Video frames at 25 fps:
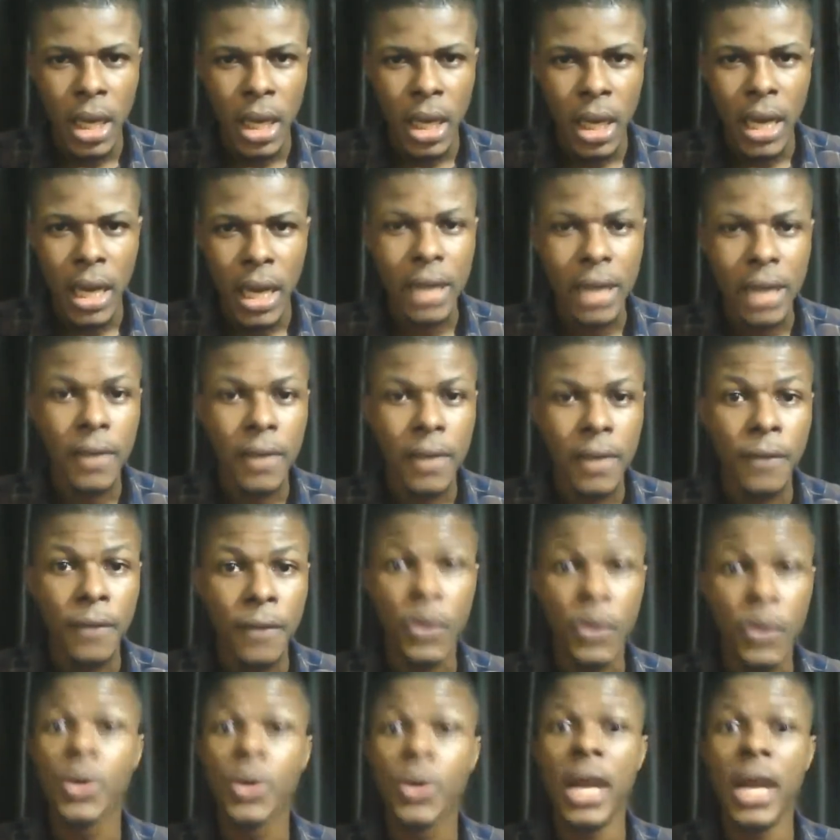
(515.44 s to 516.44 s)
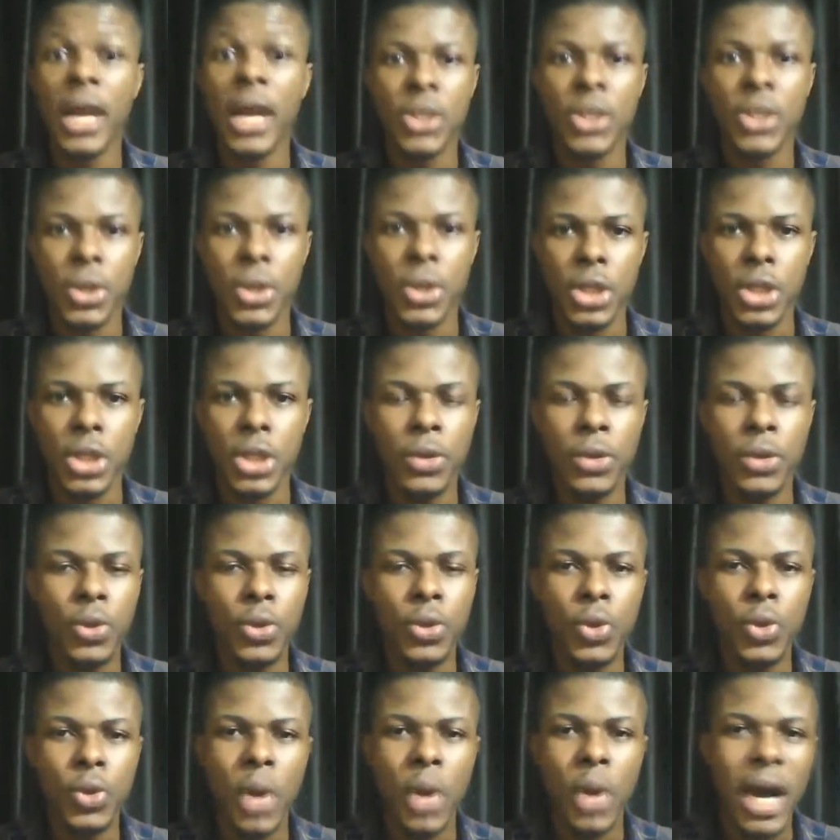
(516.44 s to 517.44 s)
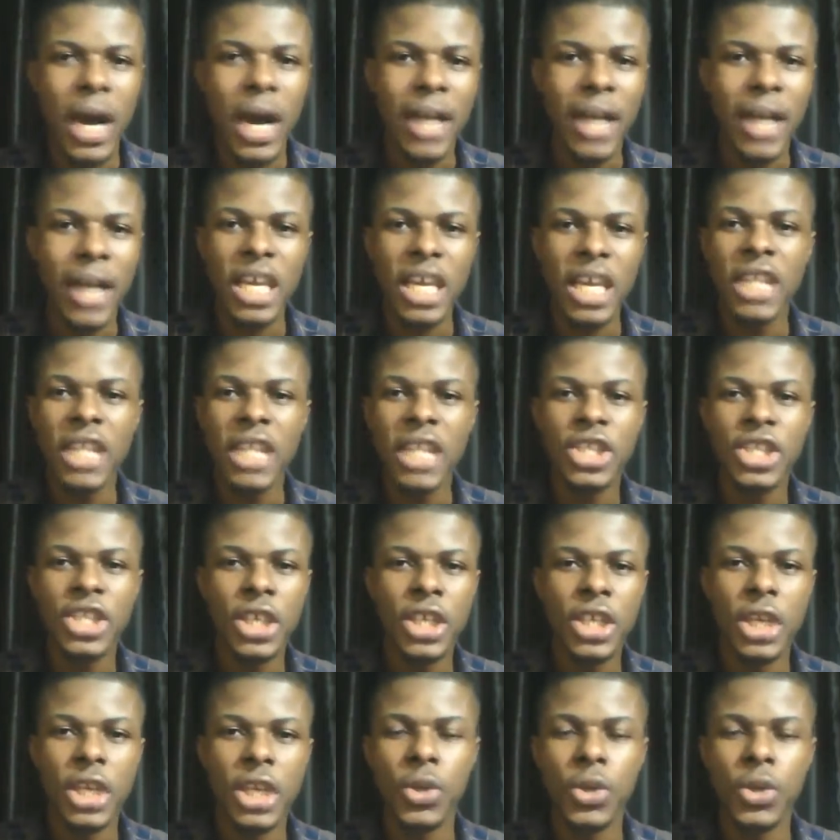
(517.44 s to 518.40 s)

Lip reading: And for creators, you are an engineer,